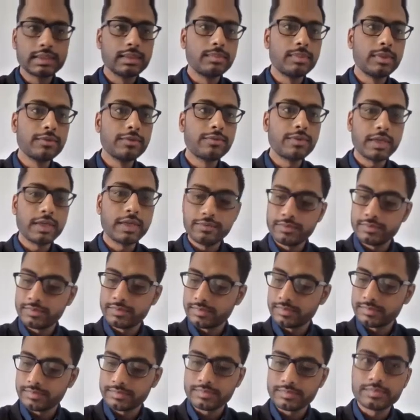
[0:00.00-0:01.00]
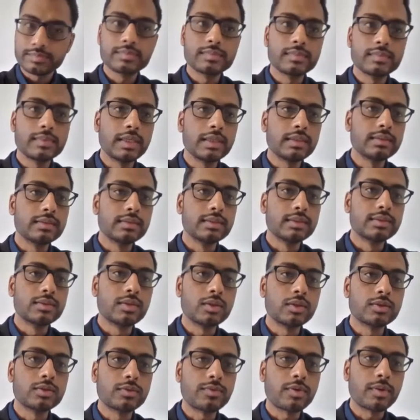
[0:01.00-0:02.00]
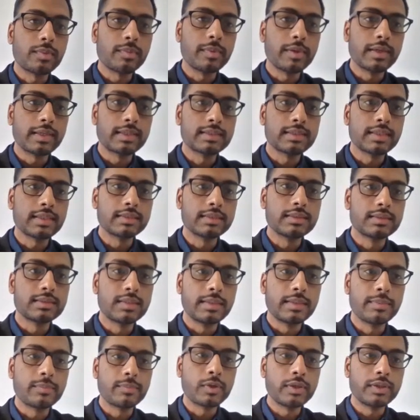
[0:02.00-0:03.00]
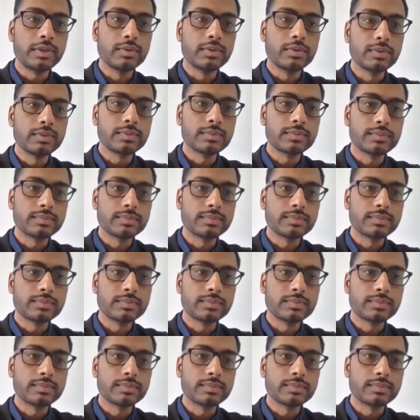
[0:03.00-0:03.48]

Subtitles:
simplify. This is also from exercise 3.2.